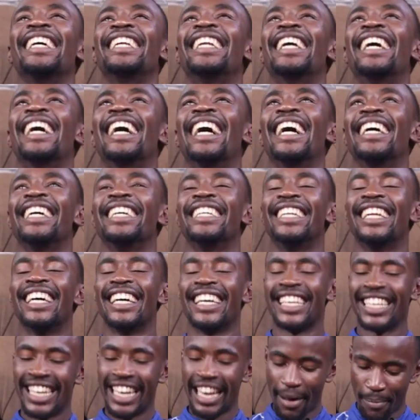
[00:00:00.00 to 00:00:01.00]
in, a, in, a,
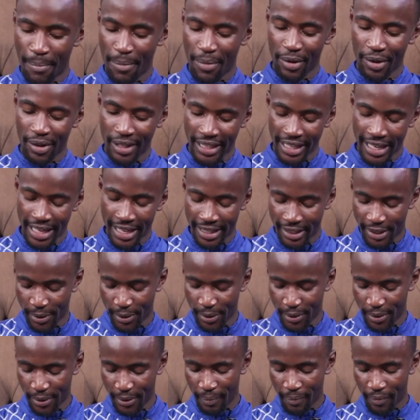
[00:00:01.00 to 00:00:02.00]
in a body. And
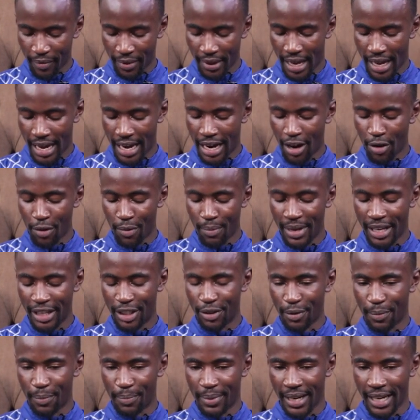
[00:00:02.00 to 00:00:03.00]
so allow me
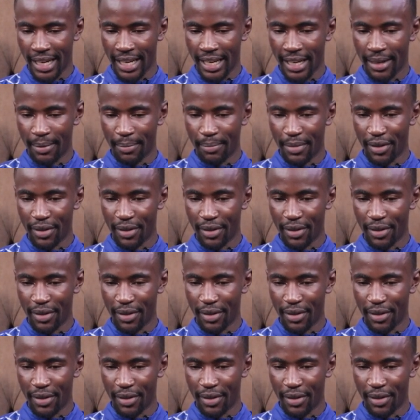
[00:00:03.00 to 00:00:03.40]
to pray